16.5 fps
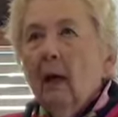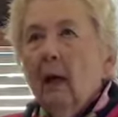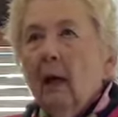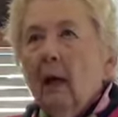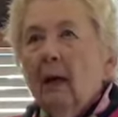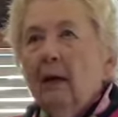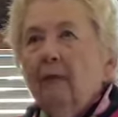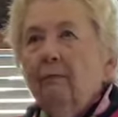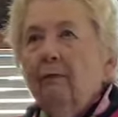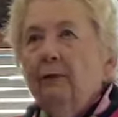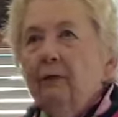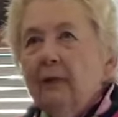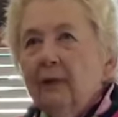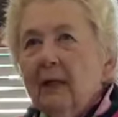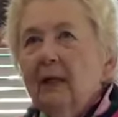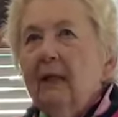And if
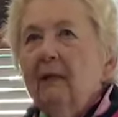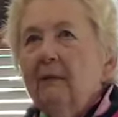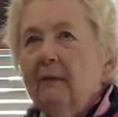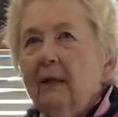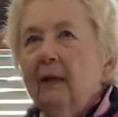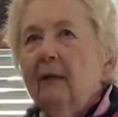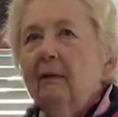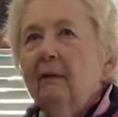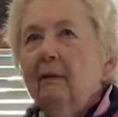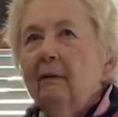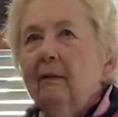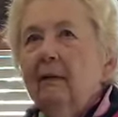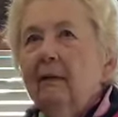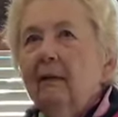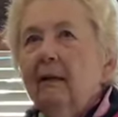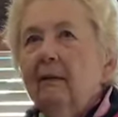there's anything
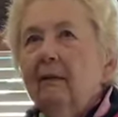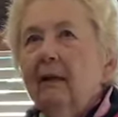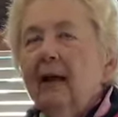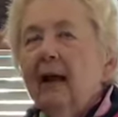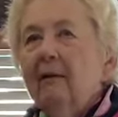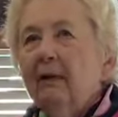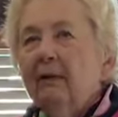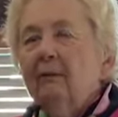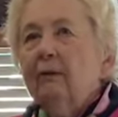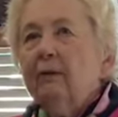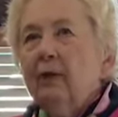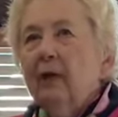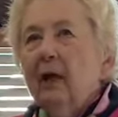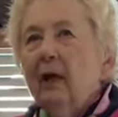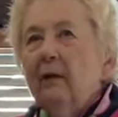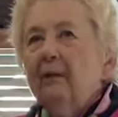that I've ever
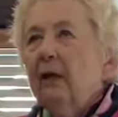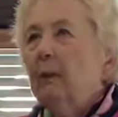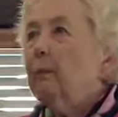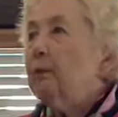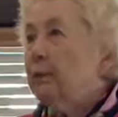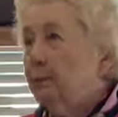done that was